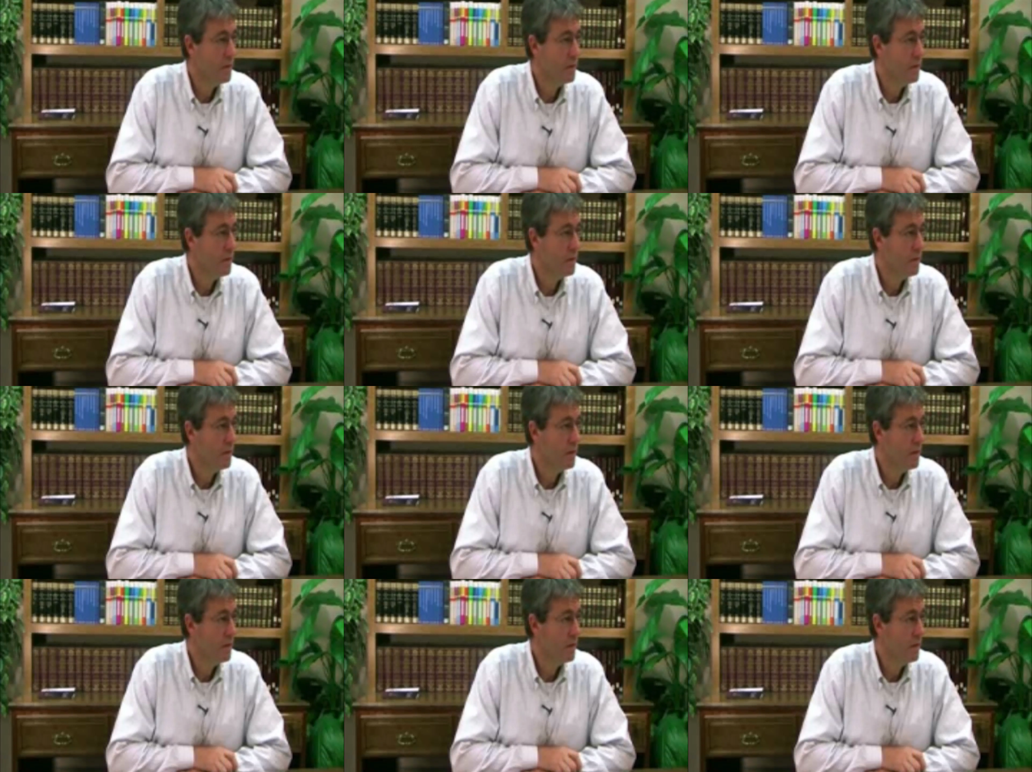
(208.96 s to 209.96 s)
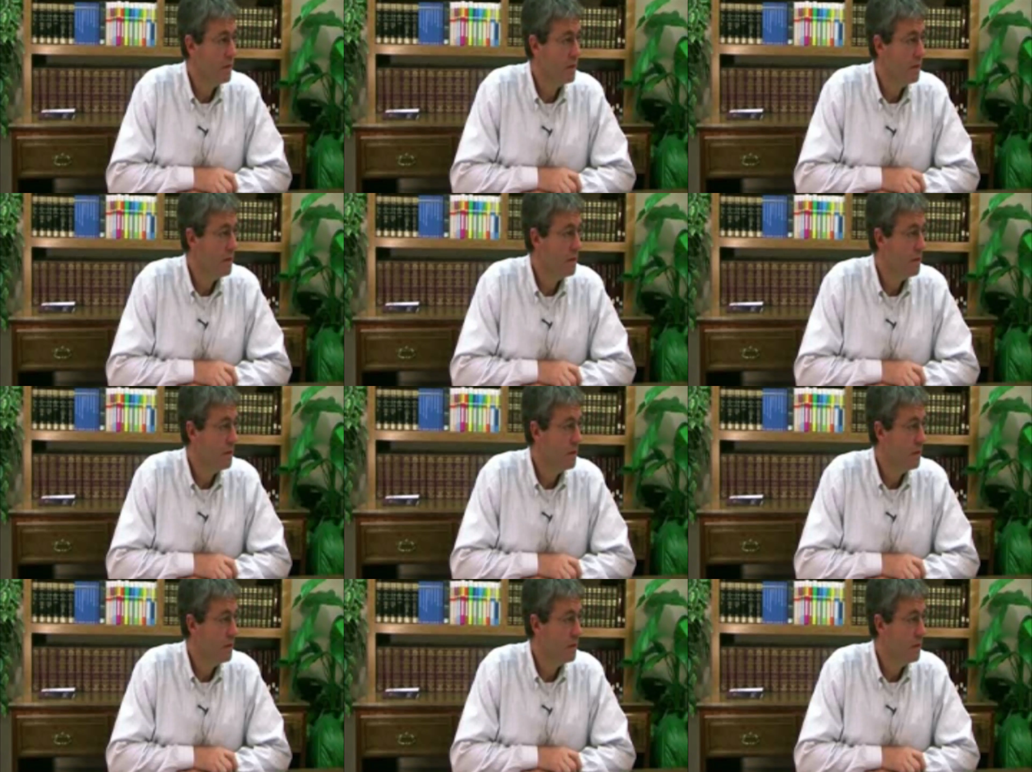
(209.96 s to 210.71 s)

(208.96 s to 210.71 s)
[no speech]